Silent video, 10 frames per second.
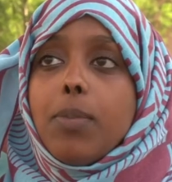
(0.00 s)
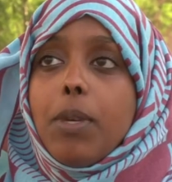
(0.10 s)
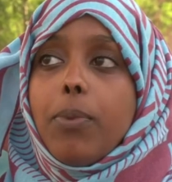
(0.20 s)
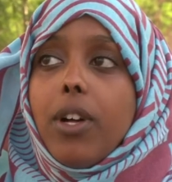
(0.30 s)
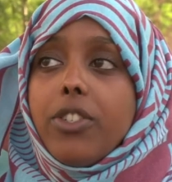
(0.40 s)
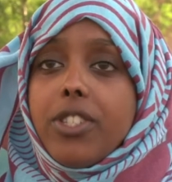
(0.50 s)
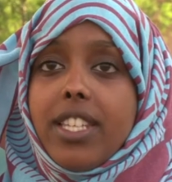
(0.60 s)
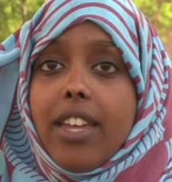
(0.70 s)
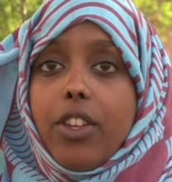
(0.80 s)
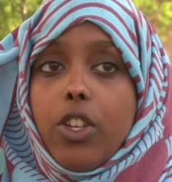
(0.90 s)
people
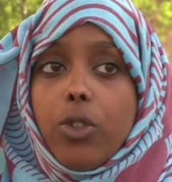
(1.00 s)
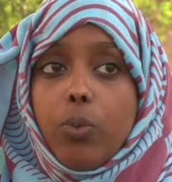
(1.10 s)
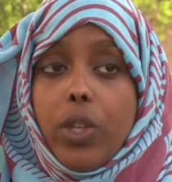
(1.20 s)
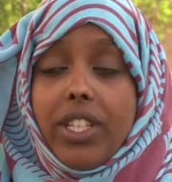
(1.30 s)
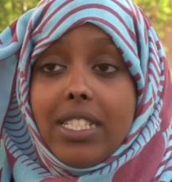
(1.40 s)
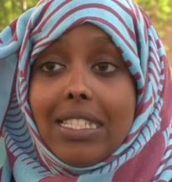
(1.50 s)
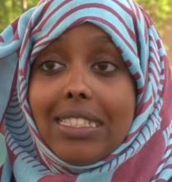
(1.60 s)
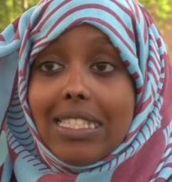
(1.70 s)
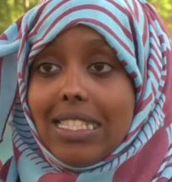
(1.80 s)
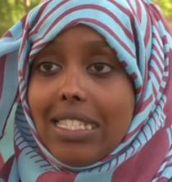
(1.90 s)
understand that you're willing to
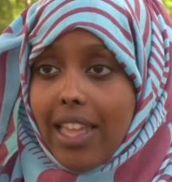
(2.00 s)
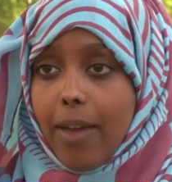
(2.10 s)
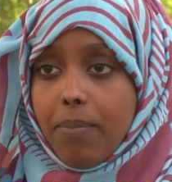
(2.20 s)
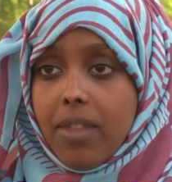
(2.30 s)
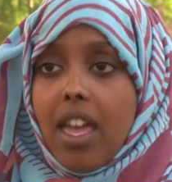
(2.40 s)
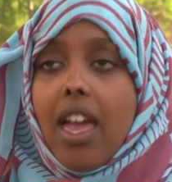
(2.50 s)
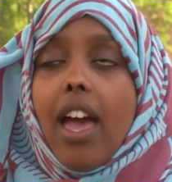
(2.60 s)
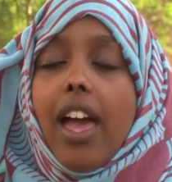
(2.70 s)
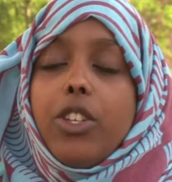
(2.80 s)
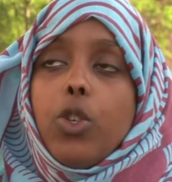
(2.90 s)
listen to them
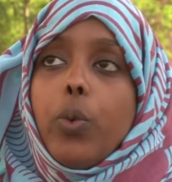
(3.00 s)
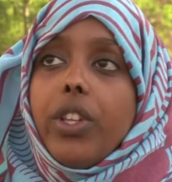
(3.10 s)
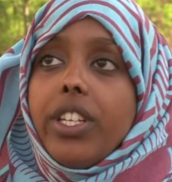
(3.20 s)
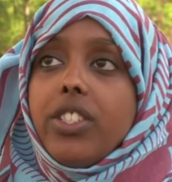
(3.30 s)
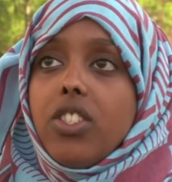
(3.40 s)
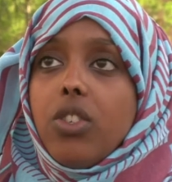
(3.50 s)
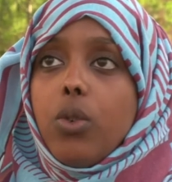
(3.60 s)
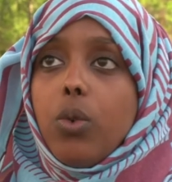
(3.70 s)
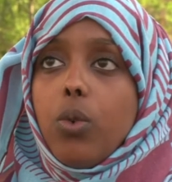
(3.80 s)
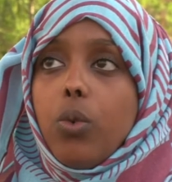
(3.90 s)
and you're willing
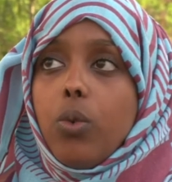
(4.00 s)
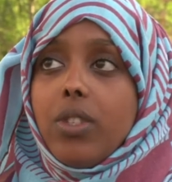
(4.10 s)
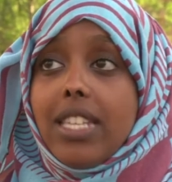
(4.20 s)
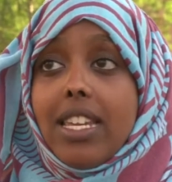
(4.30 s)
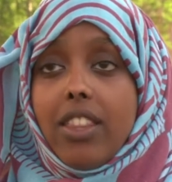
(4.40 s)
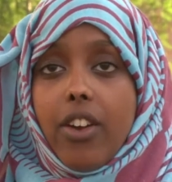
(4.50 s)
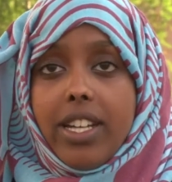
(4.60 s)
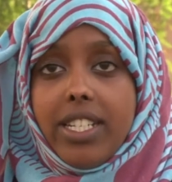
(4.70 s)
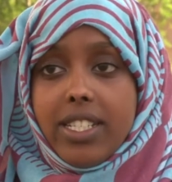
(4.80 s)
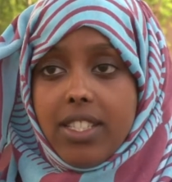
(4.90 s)
to take their
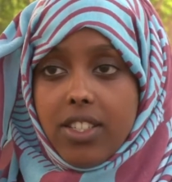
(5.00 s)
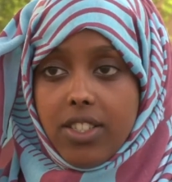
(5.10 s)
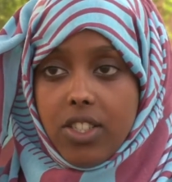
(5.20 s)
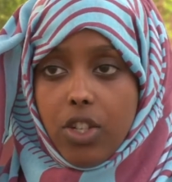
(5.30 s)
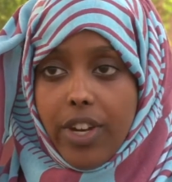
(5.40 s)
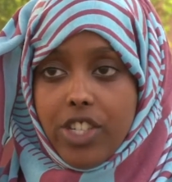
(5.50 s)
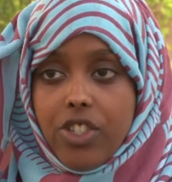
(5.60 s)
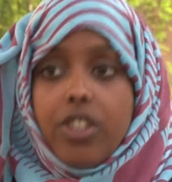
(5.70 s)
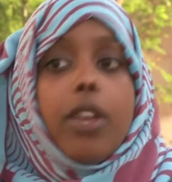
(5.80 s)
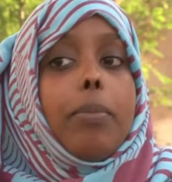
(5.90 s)
ideas into
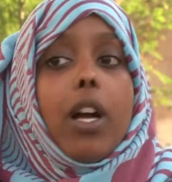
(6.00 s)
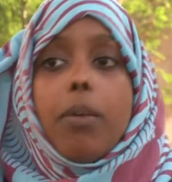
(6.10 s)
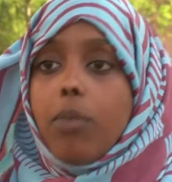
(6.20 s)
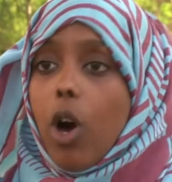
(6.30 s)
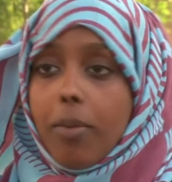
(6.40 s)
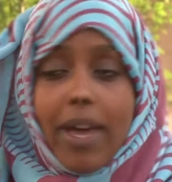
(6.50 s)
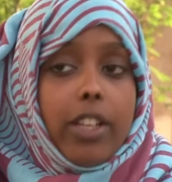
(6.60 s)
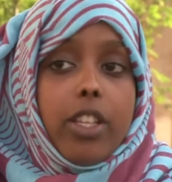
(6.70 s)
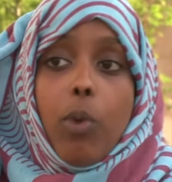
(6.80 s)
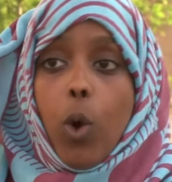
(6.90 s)
consideration, they become
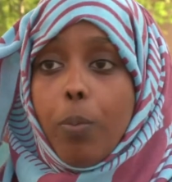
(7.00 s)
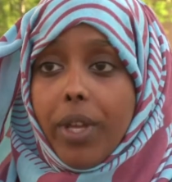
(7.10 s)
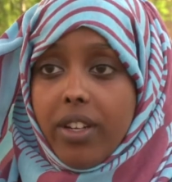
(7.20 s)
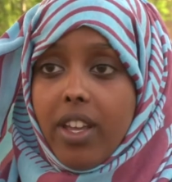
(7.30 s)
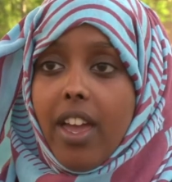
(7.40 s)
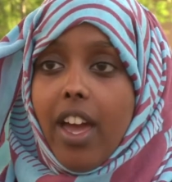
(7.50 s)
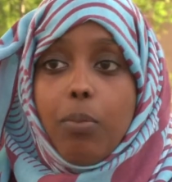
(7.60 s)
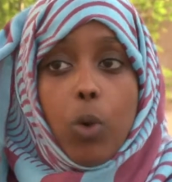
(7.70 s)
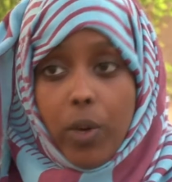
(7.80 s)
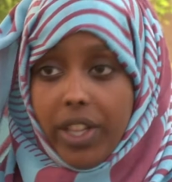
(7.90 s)
automatically more open and
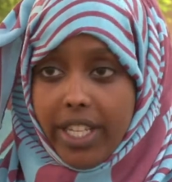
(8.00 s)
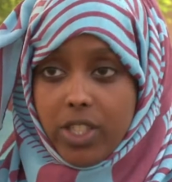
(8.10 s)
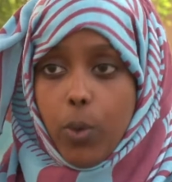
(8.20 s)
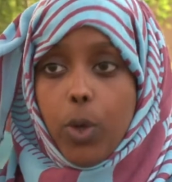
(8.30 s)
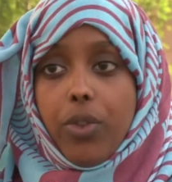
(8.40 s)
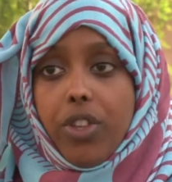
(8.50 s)
more willing to work with